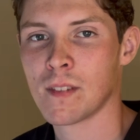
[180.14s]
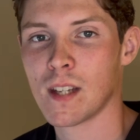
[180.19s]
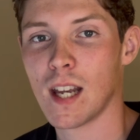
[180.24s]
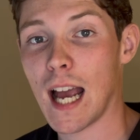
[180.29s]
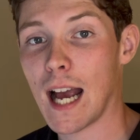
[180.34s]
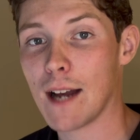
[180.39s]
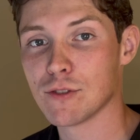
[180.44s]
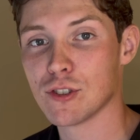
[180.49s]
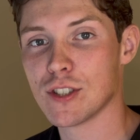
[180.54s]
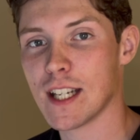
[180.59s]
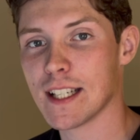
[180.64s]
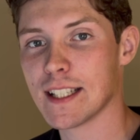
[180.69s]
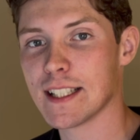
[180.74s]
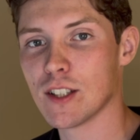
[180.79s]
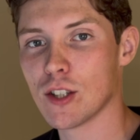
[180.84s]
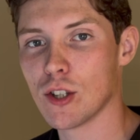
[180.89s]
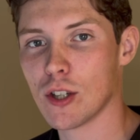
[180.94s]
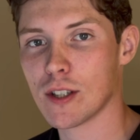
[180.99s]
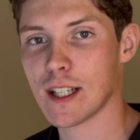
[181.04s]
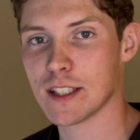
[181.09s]
After taking
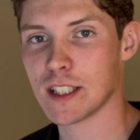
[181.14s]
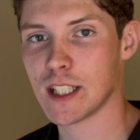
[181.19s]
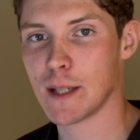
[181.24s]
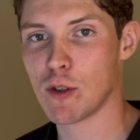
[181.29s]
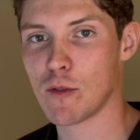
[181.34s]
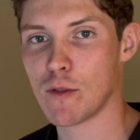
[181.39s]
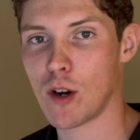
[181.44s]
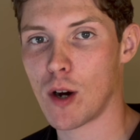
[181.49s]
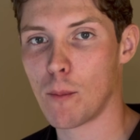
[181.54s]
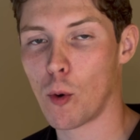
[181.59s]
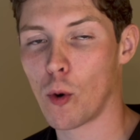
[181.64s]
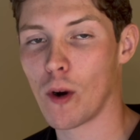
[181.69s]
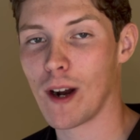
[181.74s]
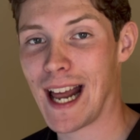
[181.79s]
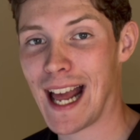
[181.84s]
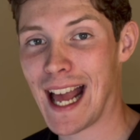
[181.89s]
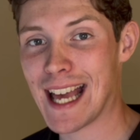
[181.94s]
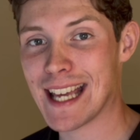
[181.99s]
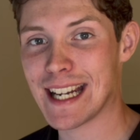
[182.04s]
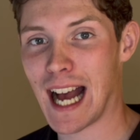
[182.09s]
a look at some of our more
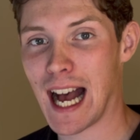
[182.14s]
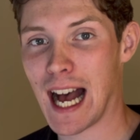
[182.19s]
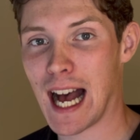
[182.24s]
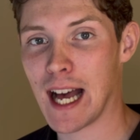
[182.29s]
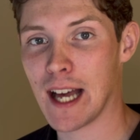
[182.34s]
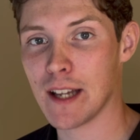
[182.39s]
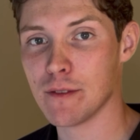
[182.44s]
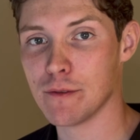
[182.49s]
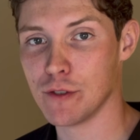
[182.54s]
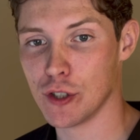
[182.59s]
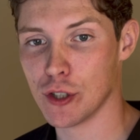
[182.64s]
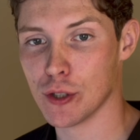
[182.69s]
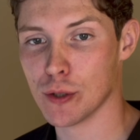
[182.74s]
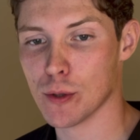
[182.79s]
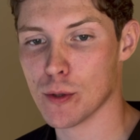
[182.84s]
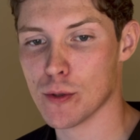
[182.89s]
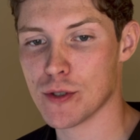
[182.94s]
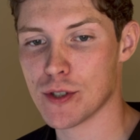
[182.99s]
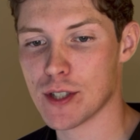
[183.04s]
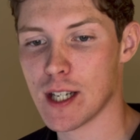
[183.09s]
head-on
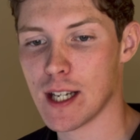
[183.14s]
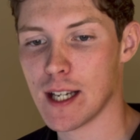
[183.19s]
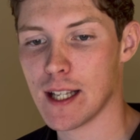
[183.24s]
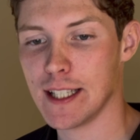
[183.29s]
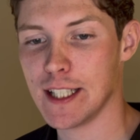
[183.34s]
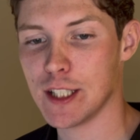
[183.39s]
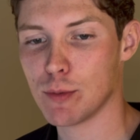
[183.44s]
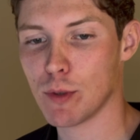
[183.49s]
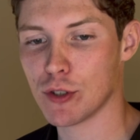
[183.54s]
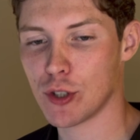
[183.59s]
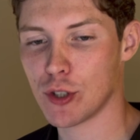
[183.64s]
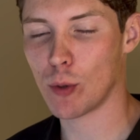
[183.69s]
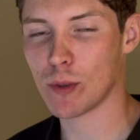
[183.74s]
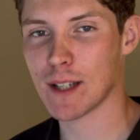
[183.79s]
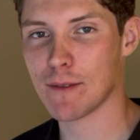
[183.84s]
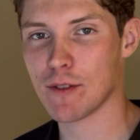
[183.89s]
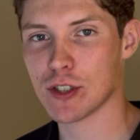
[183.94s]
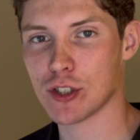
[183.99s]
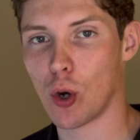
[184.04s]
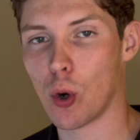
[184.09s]
views, these ones
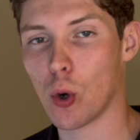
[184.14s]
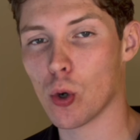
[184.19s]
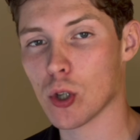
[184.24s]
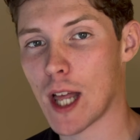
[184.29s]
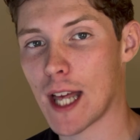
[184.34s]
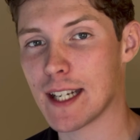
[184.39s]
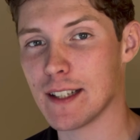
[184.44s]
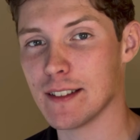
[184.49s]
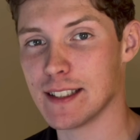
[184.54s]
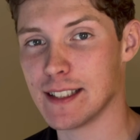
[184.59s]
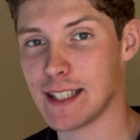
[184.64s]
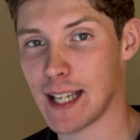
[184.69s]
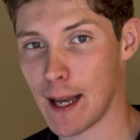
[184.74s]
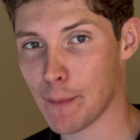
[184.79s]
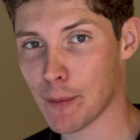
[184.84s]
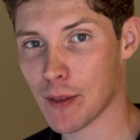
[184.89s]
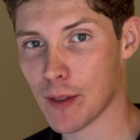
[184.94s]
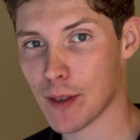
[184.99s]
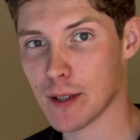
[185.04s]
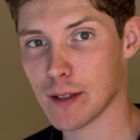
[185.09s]
give us a whole lot of
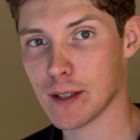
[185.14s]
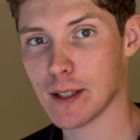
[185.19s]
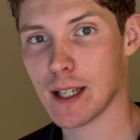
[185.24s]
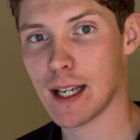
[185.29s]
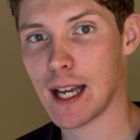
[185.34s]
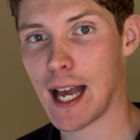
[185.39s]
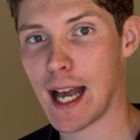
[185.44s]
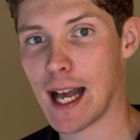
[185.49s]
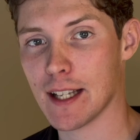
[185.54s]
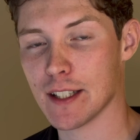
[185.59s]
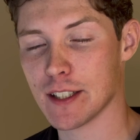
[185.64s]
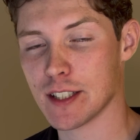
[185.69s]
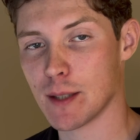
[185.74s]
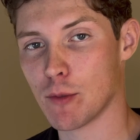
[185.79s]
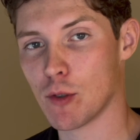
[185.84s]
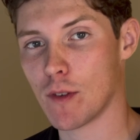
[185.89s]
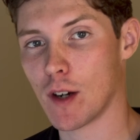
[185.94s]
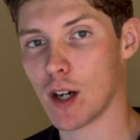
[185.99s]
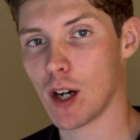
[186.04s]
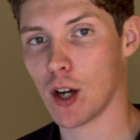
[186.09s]
depth as some
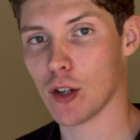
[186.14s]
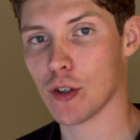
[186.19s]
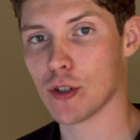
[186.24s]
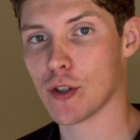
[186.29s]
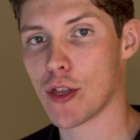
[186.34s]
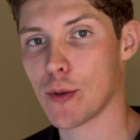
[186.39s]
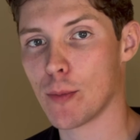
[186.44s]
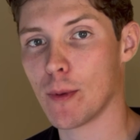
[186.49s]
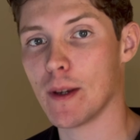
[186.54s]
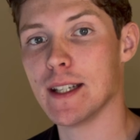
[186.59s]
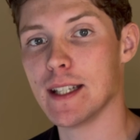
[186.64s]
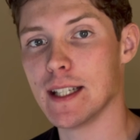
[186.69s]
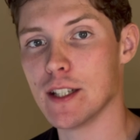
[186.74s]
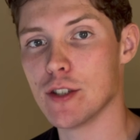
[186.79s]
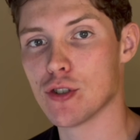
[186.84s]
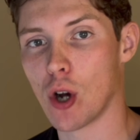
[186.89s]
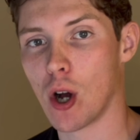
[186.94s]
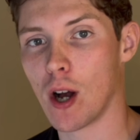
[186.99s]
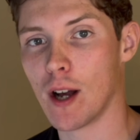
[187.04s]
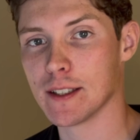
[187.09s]
of our other 3D
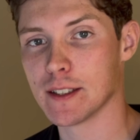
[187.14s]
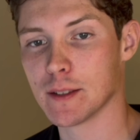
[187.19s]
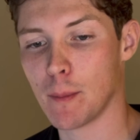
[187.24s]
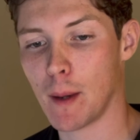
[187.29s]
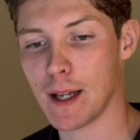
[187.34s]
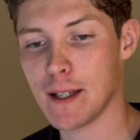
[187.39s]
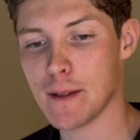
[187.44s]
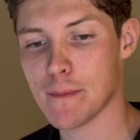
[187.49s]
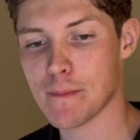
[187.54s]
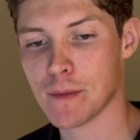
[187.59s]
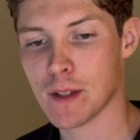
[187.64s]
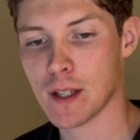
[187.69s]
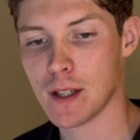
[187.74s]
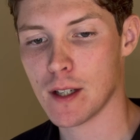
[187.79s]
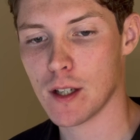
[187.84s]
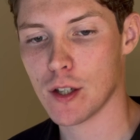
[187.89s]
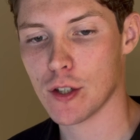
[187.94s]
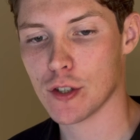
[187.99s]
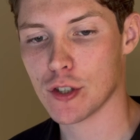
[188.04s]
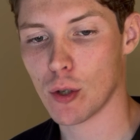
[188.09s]
drawings might.
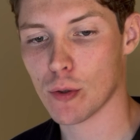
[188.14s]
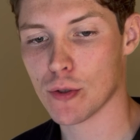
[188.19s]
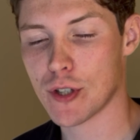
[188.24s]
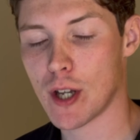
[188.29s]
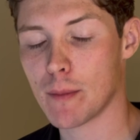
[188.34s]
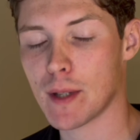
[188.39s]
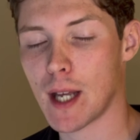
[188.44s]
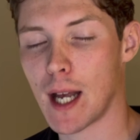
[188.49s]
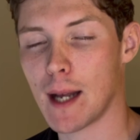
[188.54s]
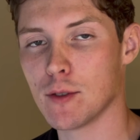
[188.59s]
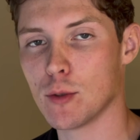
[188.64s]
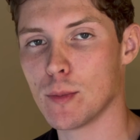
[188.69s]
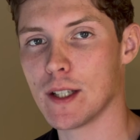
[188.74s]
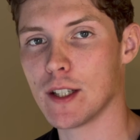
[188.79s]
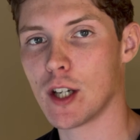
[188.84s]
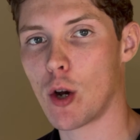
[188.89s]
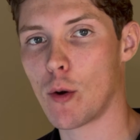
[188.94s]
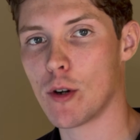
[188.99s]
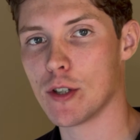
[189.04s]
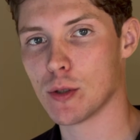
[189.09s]
So sometimes we
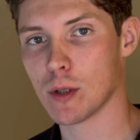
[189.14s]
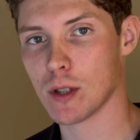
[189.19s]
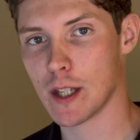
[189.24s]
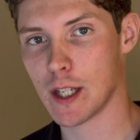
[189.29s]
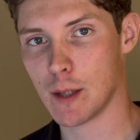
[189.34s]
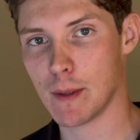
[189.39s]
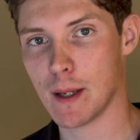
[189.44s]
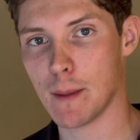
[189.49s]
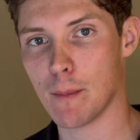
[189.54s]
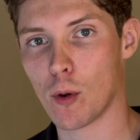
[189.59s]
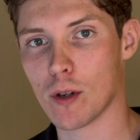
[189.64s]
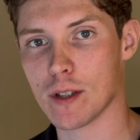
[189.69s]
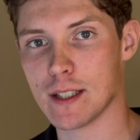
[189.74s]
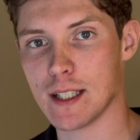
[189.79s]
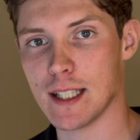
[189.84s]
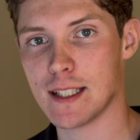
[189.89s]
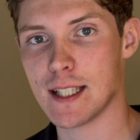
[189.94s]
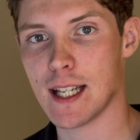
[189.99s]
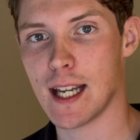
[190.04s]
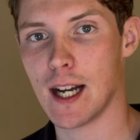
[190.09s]
can go into a little bit more
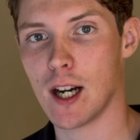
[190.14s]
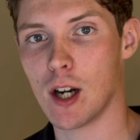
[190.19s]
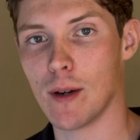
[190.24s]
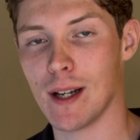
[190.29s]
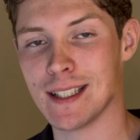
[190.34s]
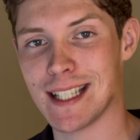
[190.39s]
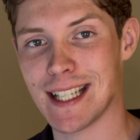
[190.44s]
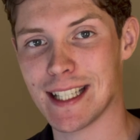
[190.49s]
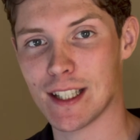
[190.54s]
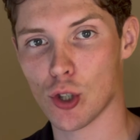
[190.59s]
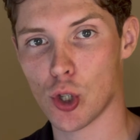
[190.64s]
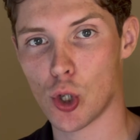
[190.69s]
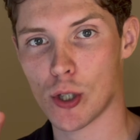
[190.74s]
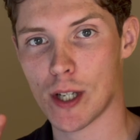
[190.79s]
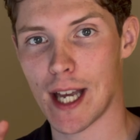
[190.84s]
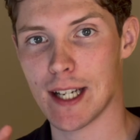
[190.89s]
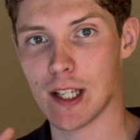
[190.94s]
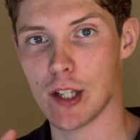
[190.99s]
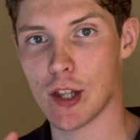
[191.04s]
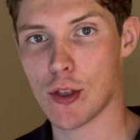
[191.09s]
detail and take a look
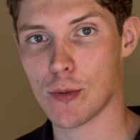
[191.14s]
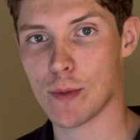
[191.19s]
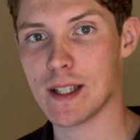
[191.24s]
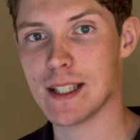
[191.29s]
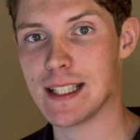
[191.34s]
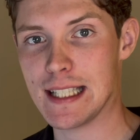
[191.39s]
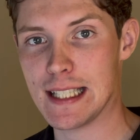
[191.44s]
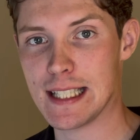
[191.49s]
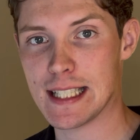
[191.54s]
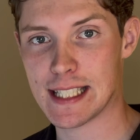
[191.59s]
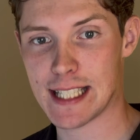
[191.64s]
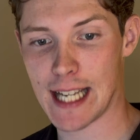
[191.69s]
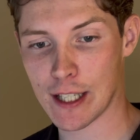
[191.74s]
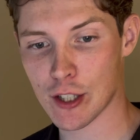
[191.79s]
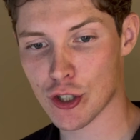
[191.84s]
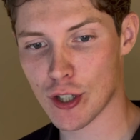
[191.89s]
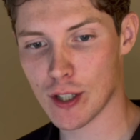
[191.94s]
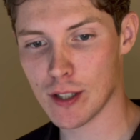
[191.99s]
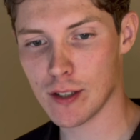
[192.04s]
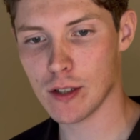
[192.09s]
at a 3D
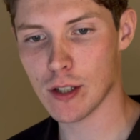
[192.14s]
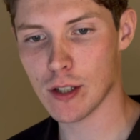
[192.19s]
section.